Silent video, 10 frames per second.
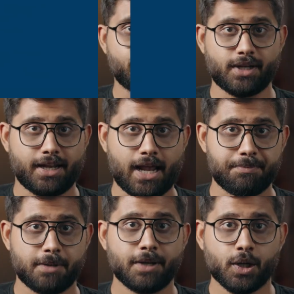Before I
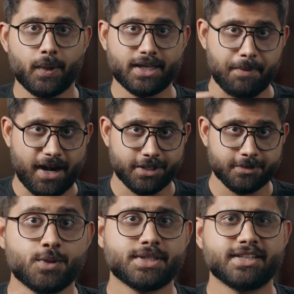wrap up, quick reminder.
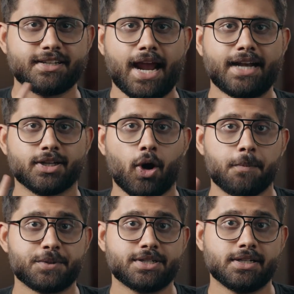Choosing the right
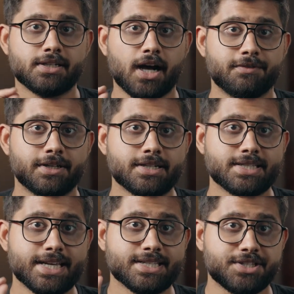optional covers
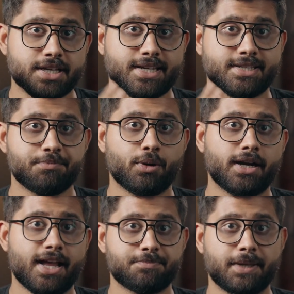is just as
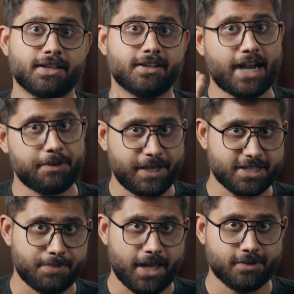important as picking the right
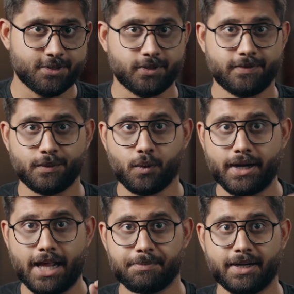base plan. So if you
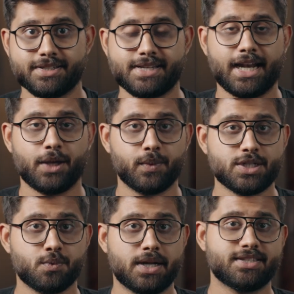want help understanding
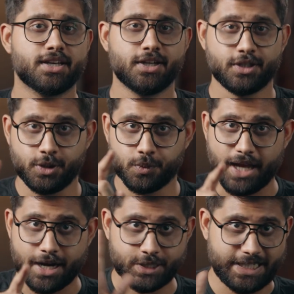which ones you would
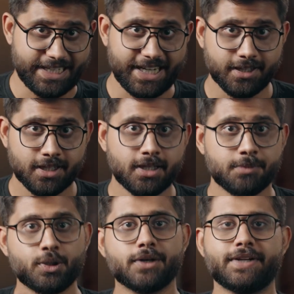actually need,
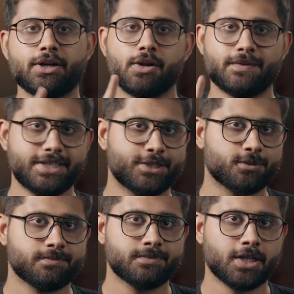book a free call with
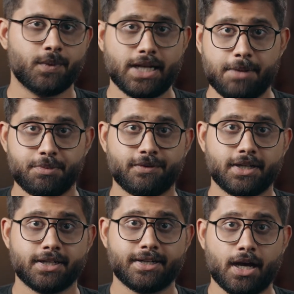Ditto. We'll help you
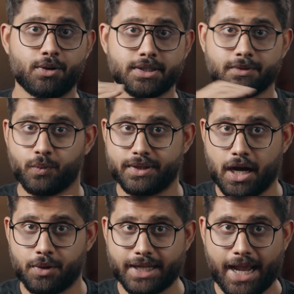figure it out
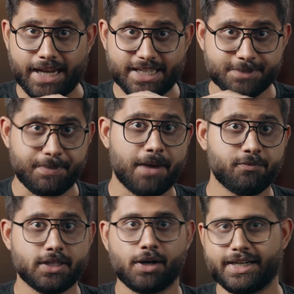without any
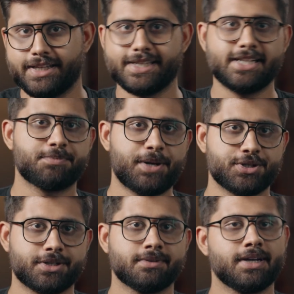spam, without any sales
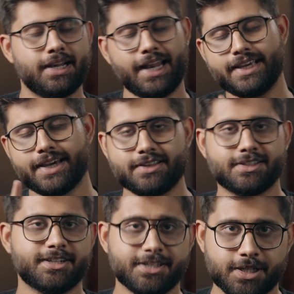pressure. Link is
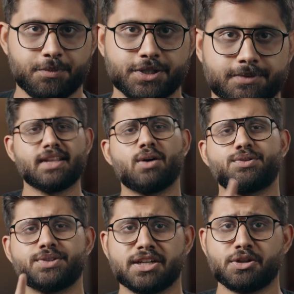in the description. Now,
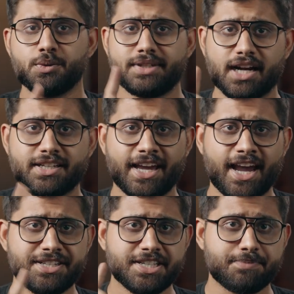to conclude, Tata
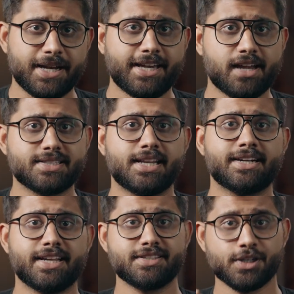AIG's Medicare
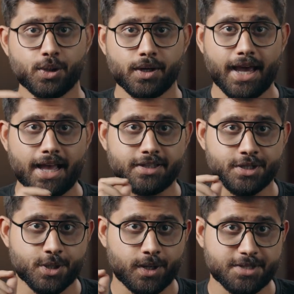Select is a good health
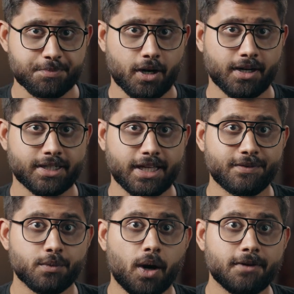insurance product
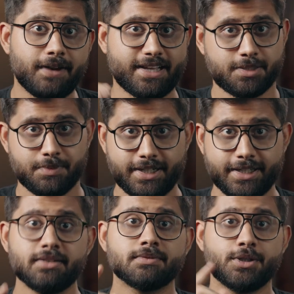if you want
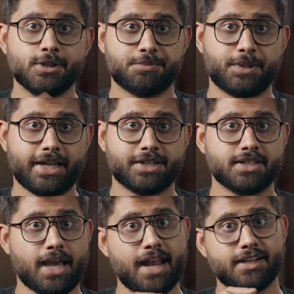flexibility, huge
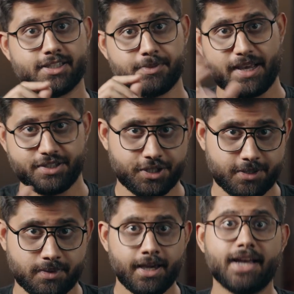protection, and
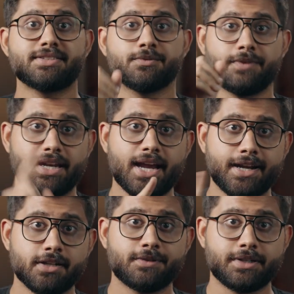customization. It's very
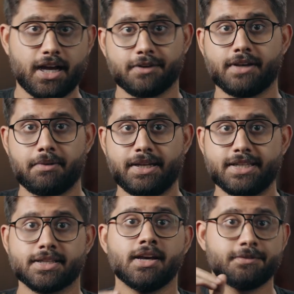ideal for young
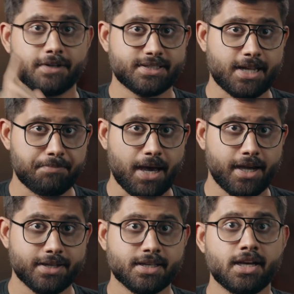families, first-time
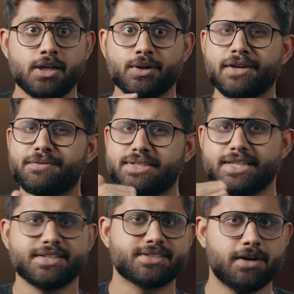buyers looking for
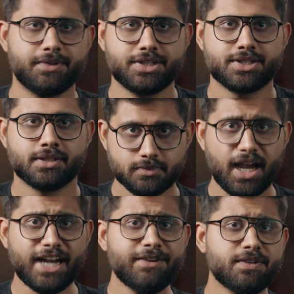serious coverage,
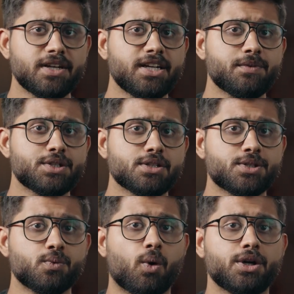and even individuals
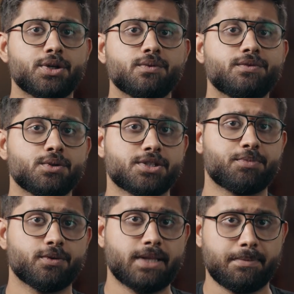who want to
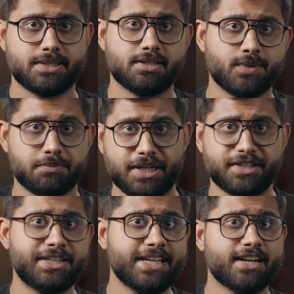future-proof themselves with
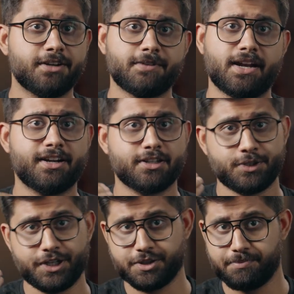maternity and infinite
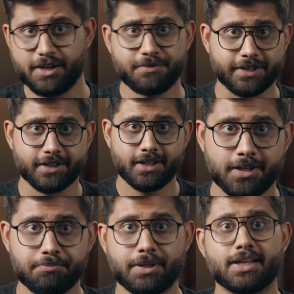restoration benefit.
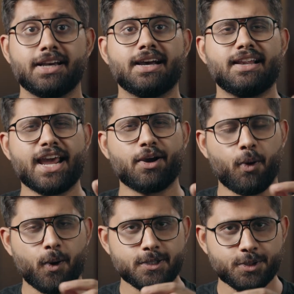But like
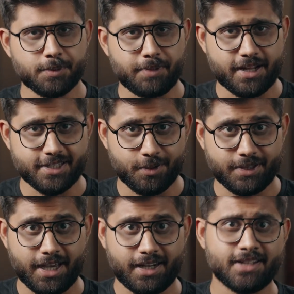all super plans out
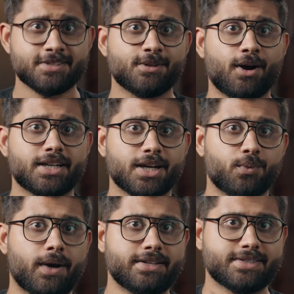there, it's not a
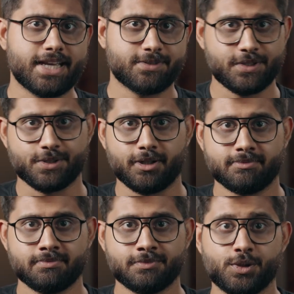
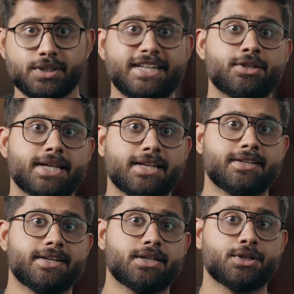one-size-fits-all. You need to
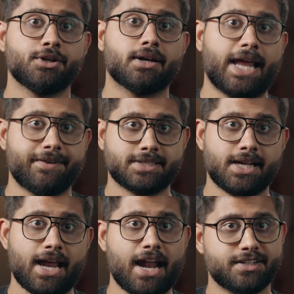tailor it to your
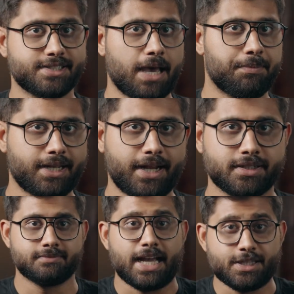lifestyle and risk appetite.
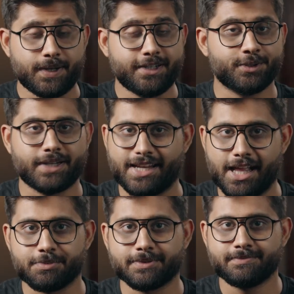That's where Ditto can help.